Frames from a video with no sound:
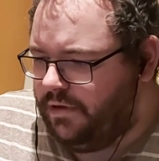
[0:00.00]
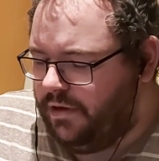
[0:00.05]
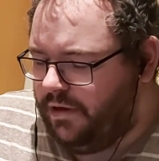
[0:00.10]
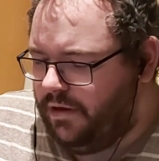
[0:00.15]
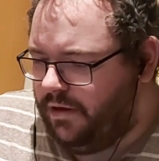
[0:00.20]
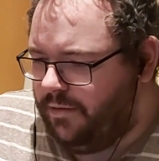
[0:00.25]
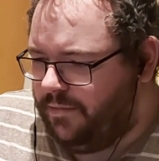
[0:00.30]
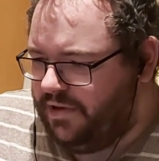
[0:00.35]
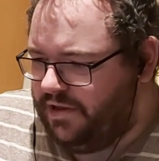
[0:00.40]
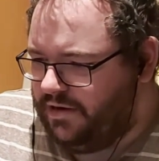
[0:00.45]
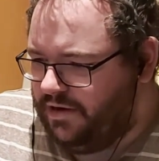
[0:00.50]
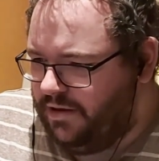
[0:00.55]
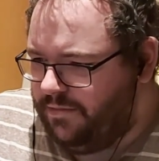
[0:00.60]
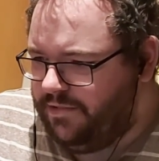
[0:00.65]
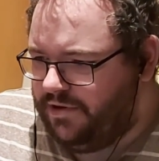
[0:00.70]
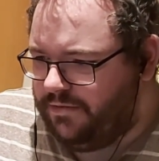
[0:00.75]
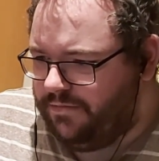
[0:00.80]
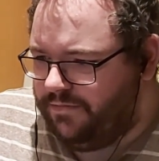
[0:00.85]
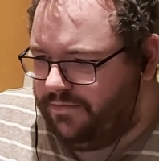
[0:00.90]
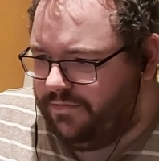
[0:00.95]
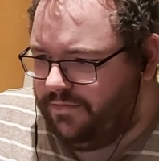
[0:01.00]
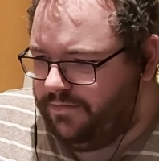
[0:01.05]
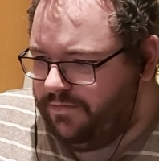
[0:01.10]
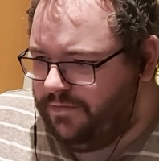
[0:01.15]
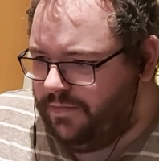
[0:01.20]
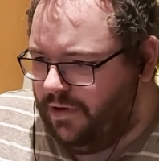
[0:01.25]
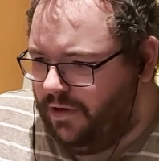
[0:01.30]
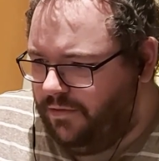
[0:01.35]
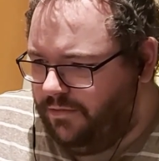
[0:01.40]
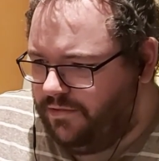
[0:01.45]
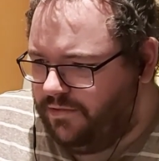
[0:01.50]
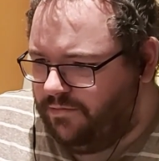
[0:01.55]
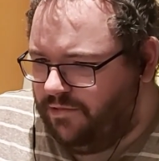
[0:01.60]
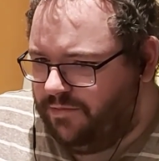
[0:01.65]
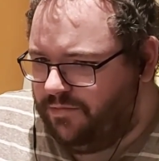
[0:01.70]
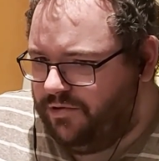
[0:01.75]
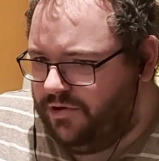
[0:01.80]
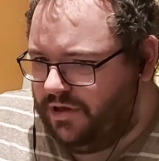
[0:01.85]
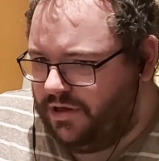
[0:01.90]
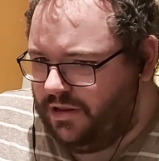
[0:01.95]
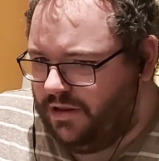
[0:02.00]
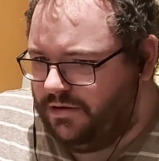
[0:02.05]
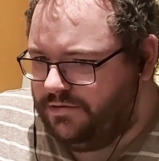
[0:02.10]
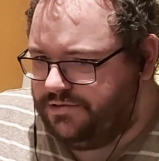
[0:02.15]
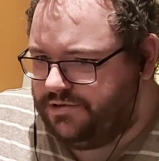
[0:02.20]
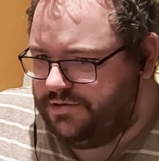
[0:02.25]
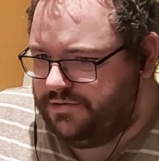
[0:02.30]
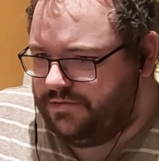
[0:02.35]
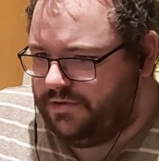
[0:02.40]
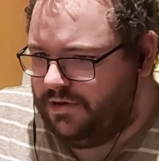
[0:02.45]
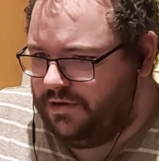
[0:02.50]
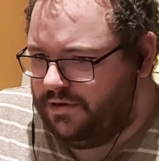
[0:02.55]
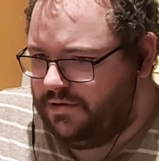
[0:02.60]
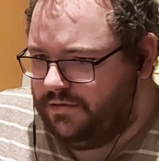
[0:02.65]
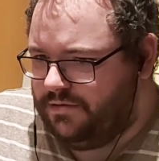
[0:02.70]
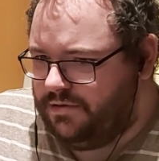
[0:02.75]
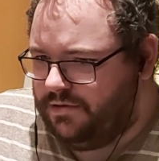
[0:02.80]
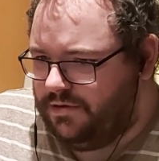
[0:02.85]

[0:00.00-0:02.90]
Yeah, I mean, him and Erwin were pretty close as well,